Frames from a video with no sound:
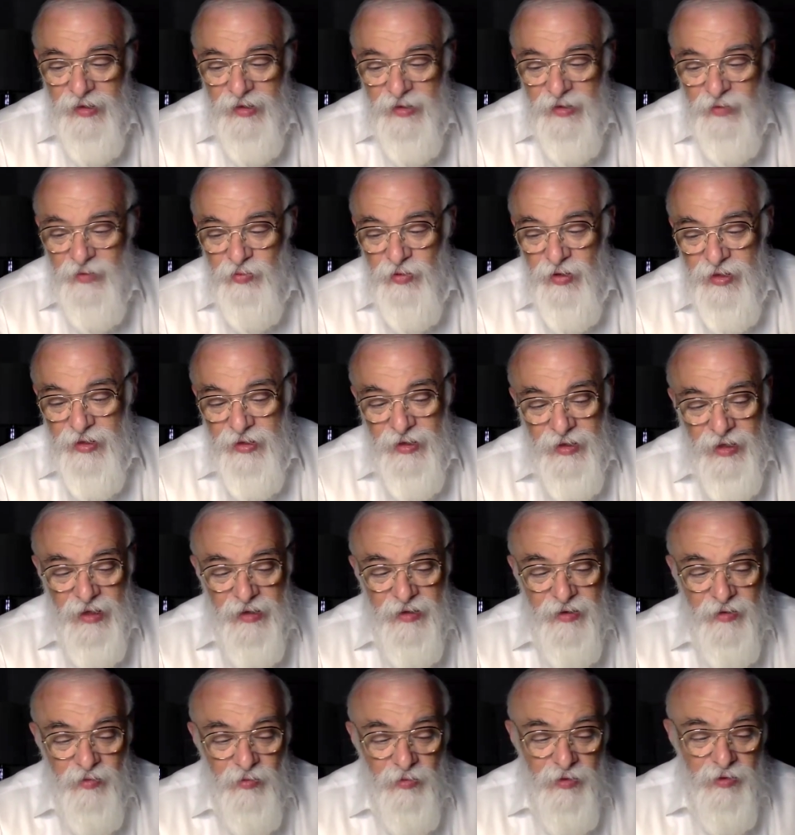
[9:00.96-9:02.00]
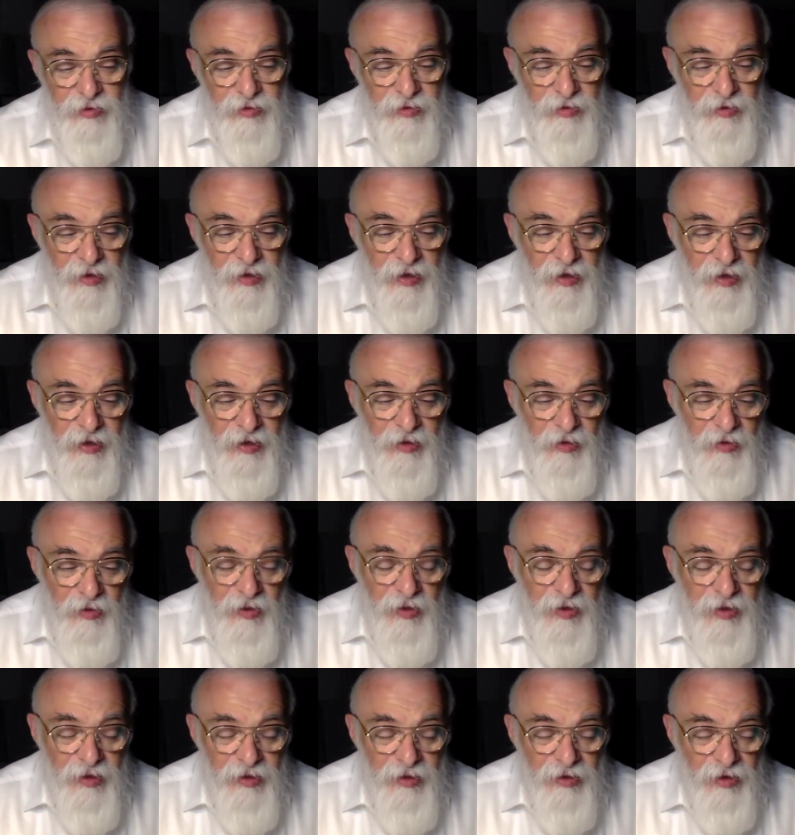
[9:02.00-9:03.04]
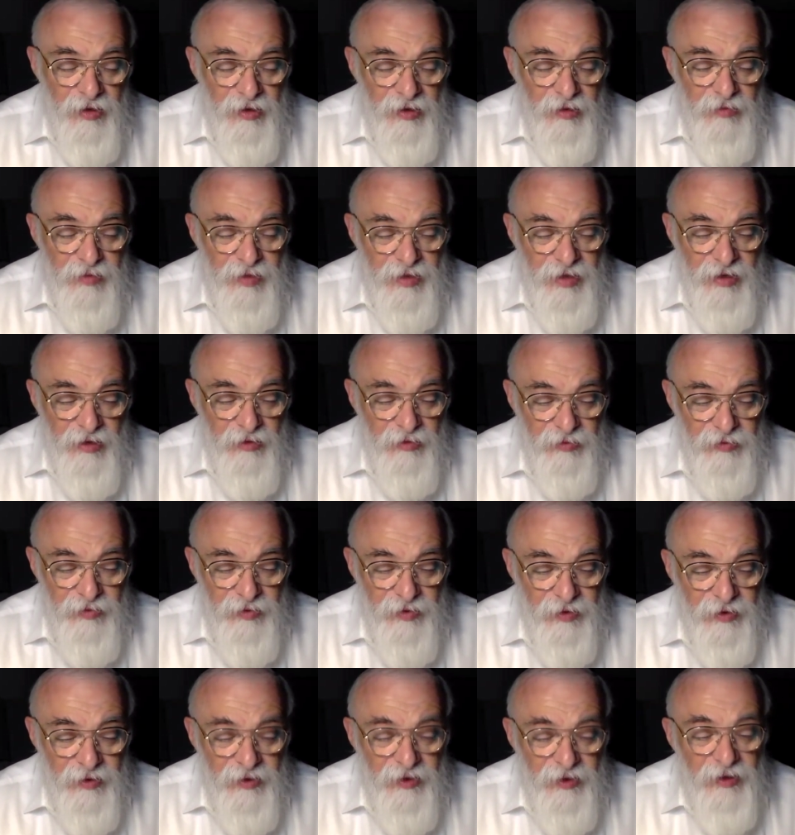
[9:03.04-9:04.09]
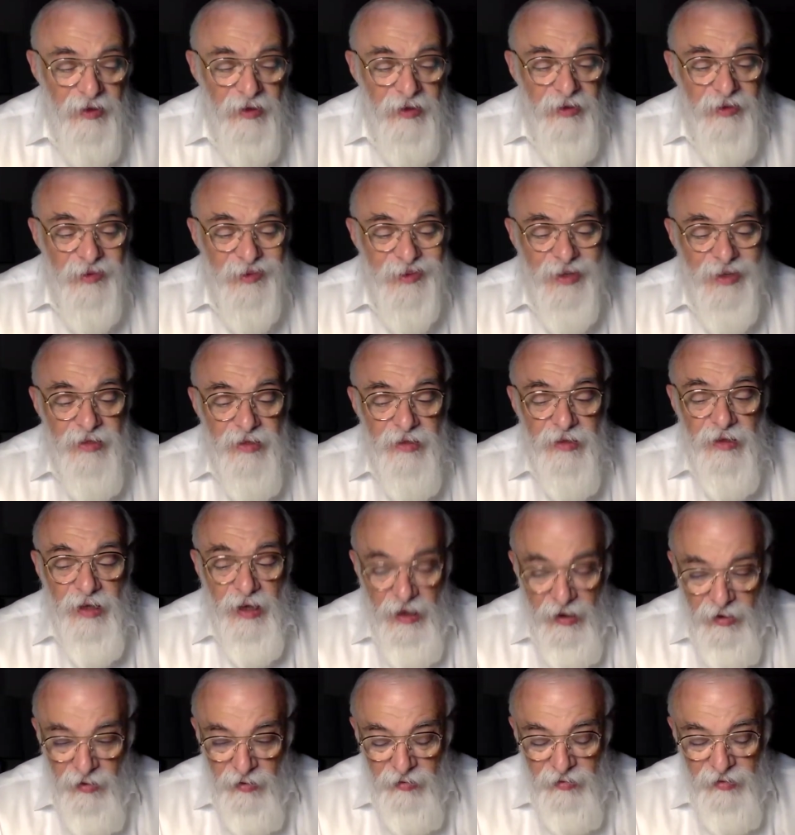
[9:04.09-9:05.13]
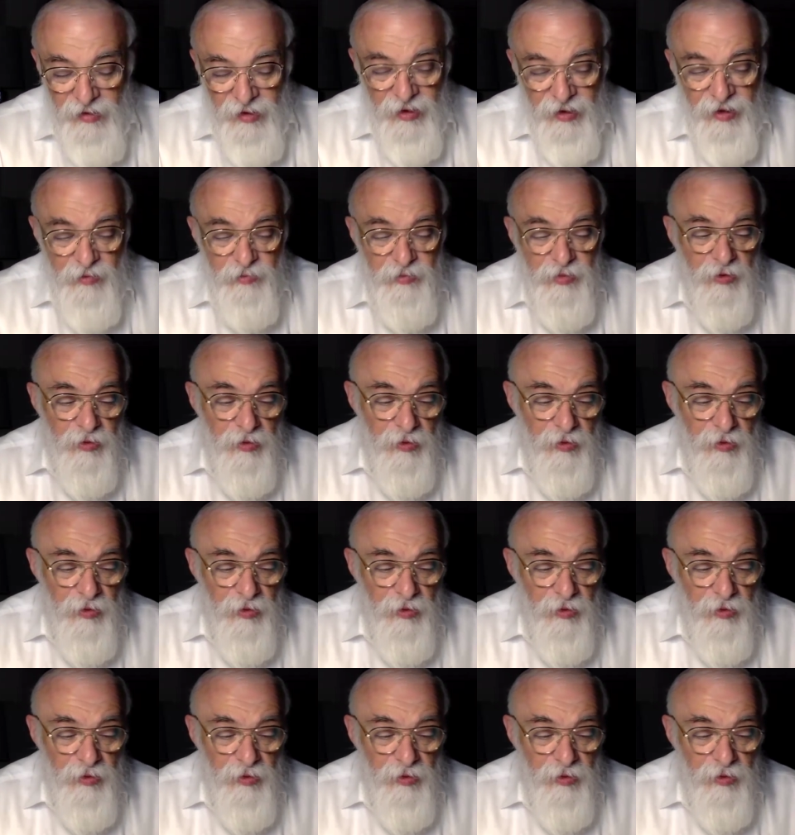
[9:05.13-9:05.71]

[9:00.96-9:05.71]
expressed in Atzmus, within God Himself. That's now. When I come